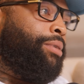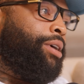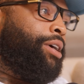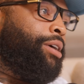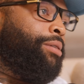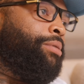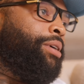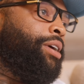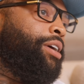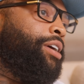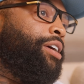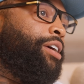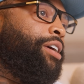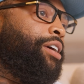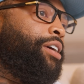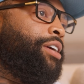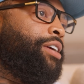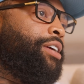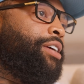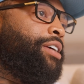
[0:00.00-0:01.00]
up
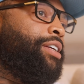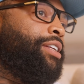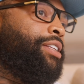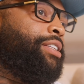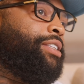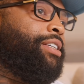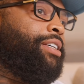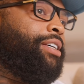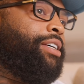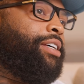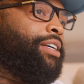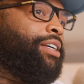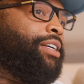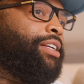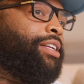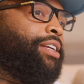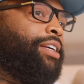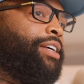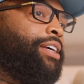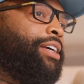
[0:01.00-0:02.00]
here
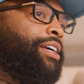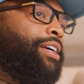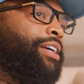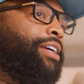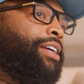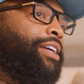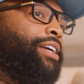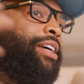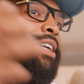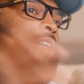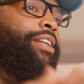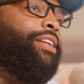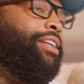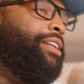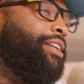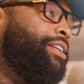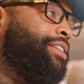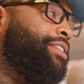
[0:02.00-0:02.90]
to getting